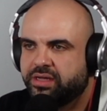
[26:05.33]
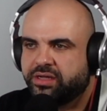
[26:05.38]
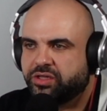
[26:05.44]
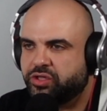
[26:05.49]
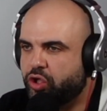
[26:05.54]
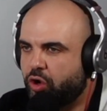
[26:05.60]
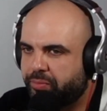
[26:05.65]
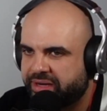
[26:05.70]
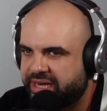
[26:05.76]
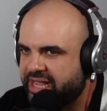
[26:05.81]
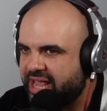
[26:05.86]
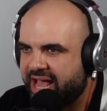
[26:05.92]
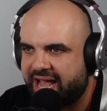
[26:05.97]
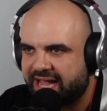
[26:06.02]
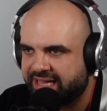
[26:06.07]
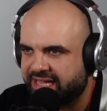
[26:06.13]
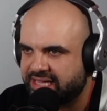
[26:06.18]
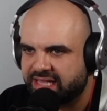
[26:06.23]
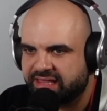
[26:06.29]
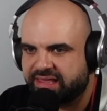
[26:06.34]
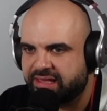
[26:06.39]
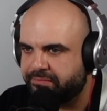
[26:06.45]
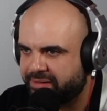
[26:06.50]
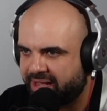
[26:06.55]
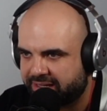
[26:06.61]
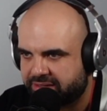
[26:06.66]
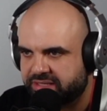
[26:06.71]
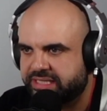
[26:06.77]
Nobody had anything
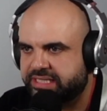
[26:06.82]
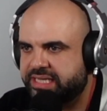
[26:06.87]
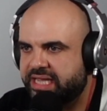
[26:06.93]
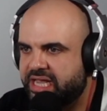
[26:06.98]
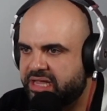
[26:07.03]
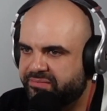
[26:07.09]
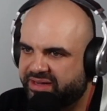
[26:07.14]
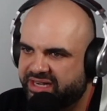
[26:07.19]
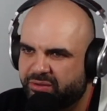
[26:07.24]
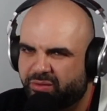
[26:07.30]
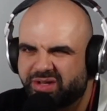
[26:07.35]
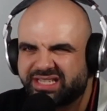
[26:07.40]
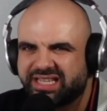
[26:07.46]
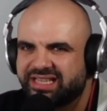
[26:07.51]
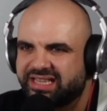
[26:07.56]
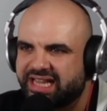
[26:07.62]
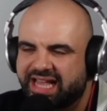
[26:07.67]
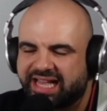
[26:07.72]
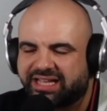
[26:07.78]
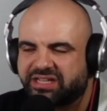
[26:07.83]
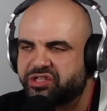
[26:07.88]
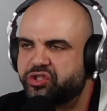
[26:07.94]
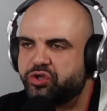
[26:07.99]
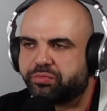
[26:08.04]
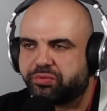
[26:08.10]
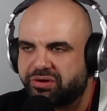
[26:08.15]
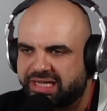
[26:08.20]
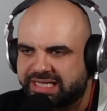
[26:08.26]
bad to say, but it wasn't like
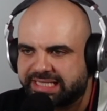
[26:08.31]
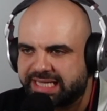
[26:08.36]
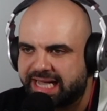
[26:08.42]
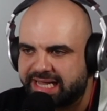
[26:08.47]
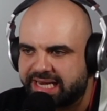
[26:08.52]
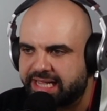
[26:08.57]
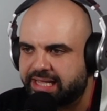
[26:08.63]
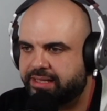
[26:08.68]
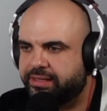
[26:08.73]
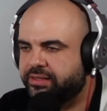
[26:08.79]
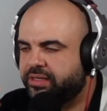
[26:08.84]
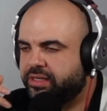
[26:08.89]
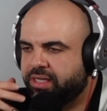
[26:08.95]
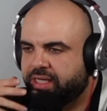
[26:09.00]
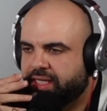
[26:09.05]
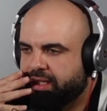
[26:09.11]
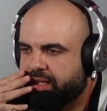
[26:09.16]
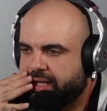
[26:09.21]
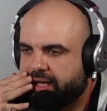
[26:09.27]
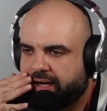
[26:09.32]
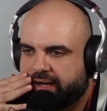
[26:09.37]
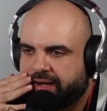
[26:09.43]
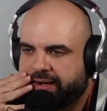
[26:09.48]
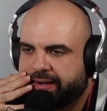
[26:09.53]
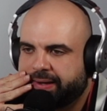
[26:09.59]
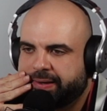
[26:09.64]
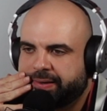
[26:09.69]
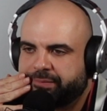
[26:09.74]
super exciting.
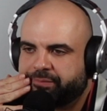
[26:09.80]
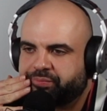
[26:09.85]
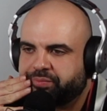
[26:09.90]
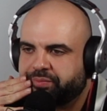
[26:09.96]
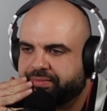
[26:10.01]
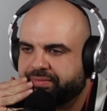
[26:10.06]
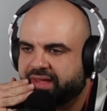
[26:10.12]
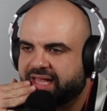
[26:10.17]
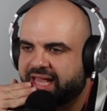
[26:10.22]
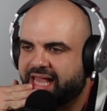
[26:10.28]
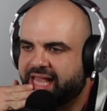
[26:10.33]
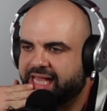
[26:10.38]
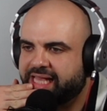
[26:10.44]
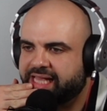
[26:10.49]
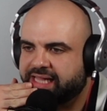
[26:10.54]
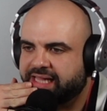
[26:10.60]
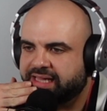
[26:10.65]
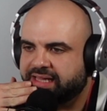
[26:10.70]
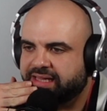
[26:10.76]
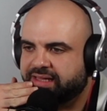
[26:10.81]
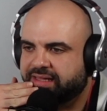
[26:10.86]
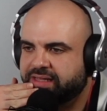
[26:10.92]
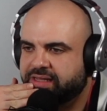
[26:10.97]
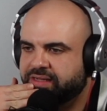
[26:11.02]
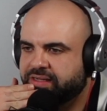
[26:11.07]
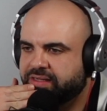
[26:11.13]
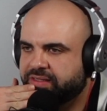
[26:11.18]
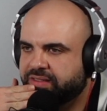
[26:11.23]
And
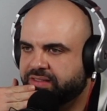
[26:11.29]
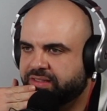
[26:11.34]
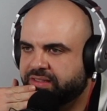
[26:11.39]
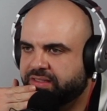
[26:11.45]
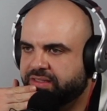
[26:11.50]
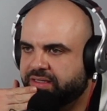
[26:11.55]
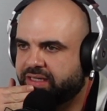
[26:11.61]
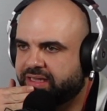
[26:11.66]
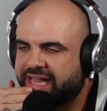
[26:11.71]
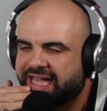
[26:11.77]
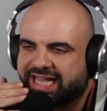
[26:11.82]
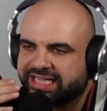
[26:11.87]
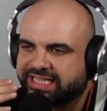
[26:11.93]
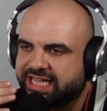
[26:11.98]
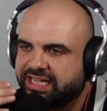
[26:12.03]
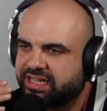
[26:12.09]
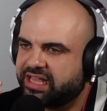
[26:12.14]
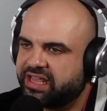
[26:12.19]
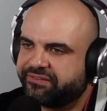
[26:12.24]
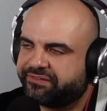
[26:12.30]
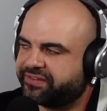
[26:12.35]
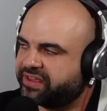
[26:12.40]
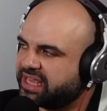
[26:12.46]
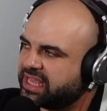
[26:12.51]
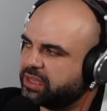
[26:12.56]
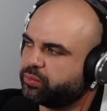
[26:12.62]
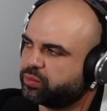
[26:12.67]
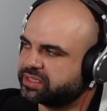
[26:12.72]
like I said, if
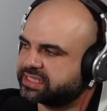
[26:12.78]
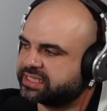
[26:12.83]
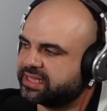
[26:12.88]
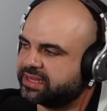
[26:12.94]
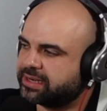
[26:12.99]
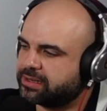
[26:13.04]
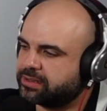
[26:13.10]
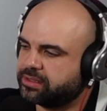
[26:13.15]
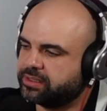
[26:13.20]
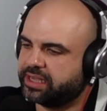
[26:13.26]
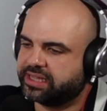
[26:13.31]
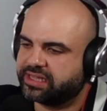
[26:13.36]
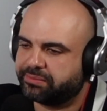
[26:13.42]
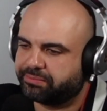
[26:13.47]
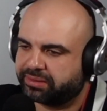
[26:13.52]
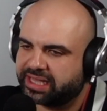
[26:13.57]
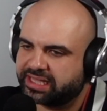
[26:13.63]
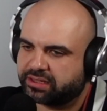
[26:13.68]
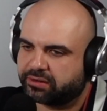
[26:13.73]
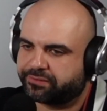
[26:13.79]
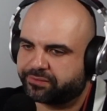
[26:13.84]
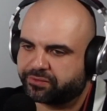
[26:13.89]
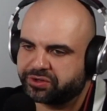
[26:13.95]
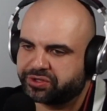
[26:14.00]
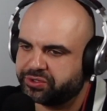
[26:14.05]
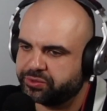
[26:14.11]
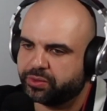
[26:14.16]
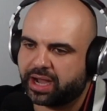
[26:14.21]
he was there and he played there
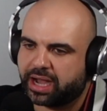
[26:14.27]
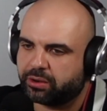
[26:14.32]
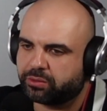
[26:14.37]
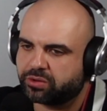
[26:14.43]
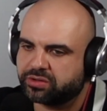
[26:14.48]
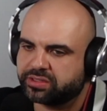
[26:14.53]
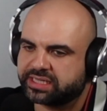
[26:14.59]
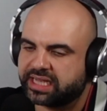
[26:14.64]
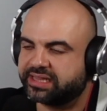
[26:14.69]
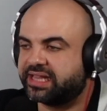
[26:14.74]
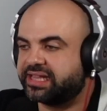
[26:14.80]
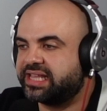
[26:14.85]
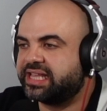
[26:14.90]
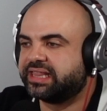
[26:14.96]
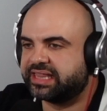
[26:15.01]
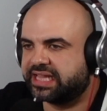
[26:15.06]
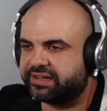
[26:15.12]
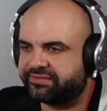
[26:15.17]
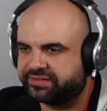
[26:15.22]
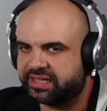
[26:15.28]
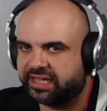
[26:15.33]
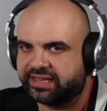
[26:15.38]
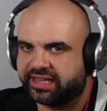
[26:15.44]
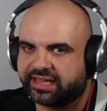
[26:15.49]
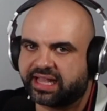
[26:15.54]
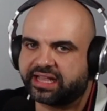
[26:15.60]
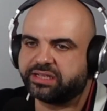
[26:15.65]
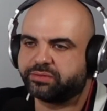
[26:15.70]
for 2 hours and then he left and
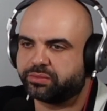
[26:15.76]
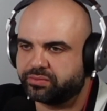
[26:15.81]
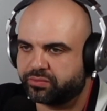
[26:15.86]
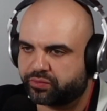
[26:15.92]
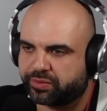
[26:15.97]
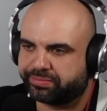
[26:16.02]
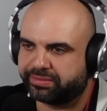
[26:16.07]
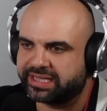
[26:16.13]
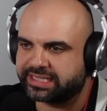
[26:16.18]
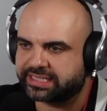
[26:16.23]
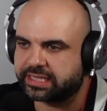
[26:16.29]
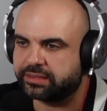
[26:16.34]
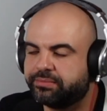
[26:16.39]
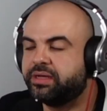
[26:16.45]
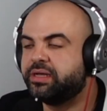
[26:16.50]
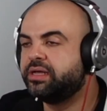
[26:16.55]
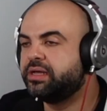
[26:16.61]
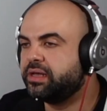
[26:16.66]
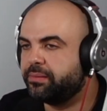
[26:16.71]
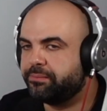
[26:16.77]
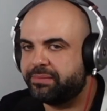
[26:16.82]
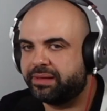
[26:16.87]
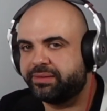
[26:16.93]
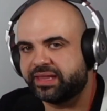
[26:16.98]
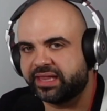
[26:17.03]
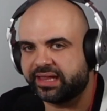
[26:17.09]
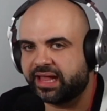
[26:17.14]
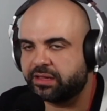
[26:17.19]
then I replaced him,
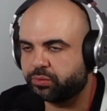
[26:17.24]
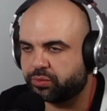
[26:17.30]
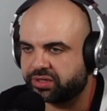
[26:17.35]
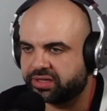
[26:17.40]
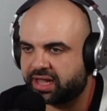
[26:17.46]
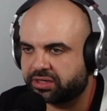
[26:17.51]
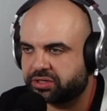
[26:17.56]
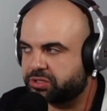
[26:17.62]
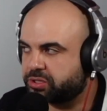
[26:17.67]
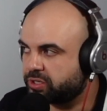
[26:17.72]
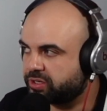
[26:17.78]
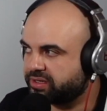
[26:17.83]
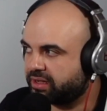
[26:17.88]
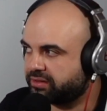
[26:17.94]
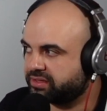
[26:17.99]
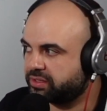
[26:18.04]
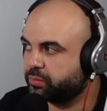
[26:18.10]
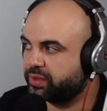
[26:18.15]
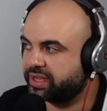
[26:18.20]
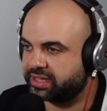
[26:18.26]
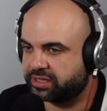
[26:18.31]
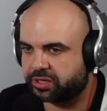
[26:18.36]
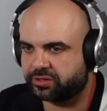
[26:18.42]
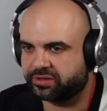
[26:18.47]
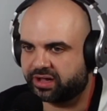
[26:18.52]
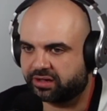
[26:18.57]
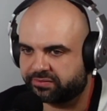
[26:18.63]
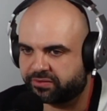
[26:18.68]
maybe the night would not turn out the way it
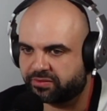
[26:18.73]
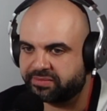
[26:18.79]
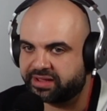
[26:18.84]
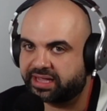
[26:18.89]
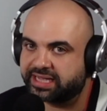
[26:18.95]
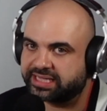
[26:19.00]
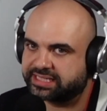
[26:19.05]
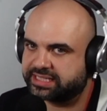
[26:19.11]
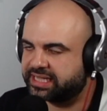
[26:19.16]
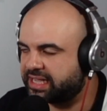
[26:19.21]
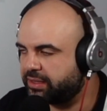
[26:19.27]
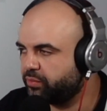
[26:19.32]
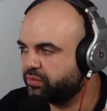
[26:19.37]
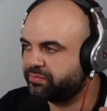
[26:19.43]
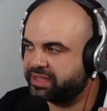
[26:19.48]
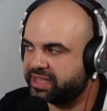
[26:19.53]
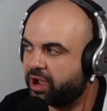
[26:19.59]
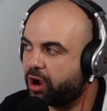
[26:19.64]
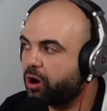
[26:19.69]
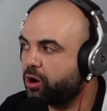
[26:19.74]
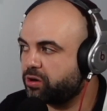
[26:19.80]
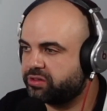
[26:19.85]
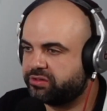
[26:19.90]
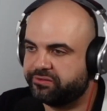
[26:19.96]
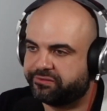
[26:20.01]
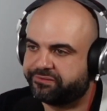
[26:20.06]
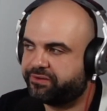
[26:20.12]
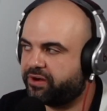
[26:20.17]
turned out for me, because it would be hard
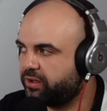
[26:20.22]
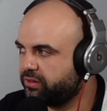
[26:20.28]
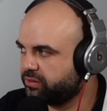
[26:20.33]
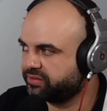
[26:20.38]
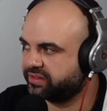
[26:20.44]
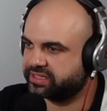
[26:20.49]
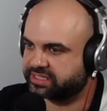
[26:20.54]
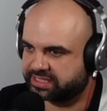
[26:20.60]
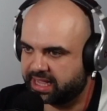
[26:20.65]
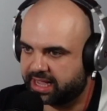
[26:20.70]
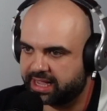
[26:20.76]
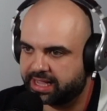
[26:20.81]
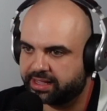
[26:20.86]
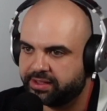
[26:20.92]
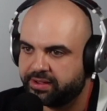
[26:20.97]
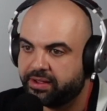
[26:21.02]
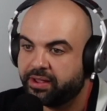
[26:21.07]
to follow this guy.